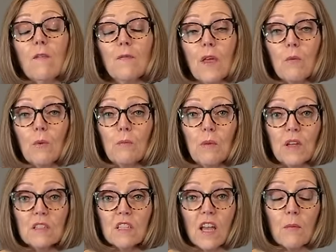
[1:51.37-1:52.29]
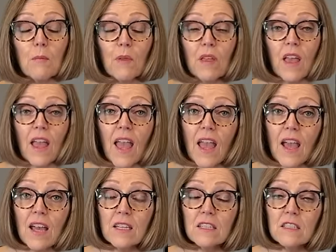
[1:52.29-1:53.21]
that we picked up
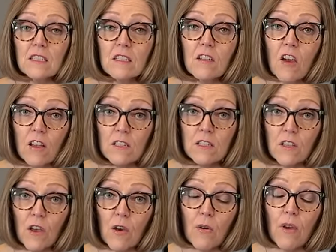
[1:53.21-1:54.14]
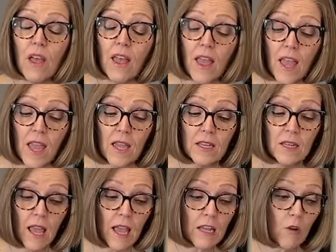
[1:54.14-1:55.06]
at Costco
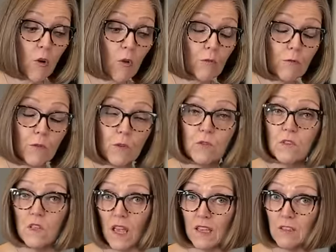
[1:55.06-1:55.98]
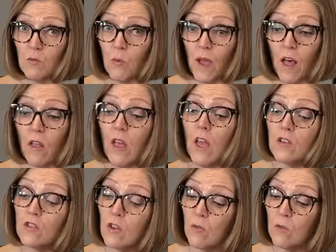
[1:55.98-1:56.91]
and at Whole Foods as well.
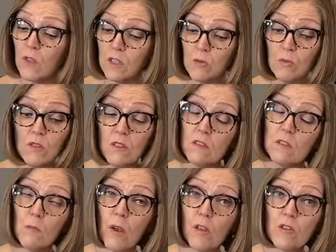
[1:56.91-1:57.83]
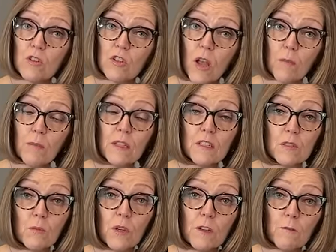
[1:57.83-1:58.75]
So this was a smaller shopping
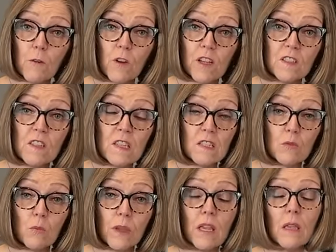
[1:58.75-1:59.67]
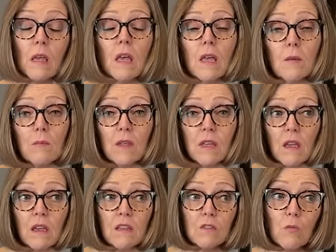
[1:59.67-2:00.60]
spree for us this week
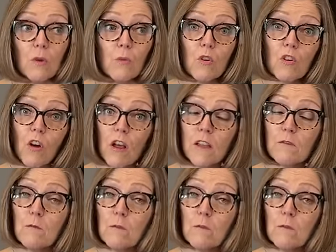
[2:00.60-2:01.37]
because we were gone